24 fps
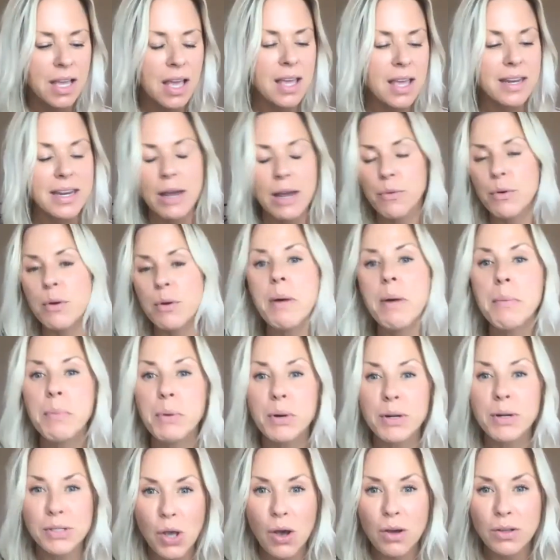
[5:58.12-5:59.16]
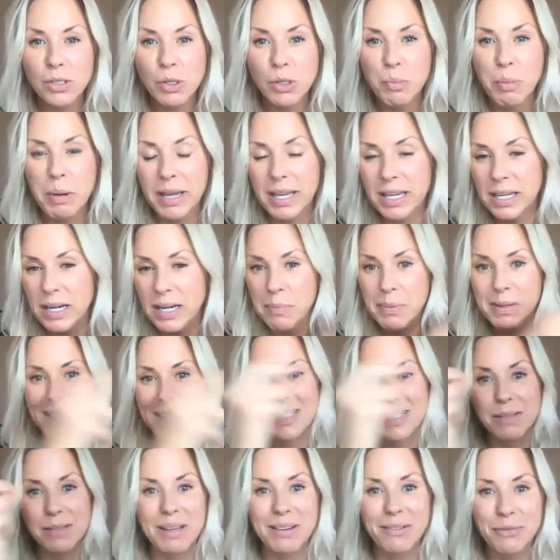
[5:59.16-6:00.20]
Now remember, it's also picking up on
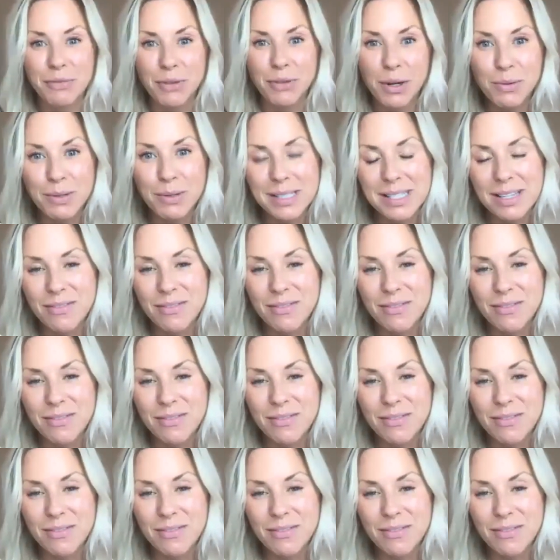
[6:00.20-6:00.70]
his main frequency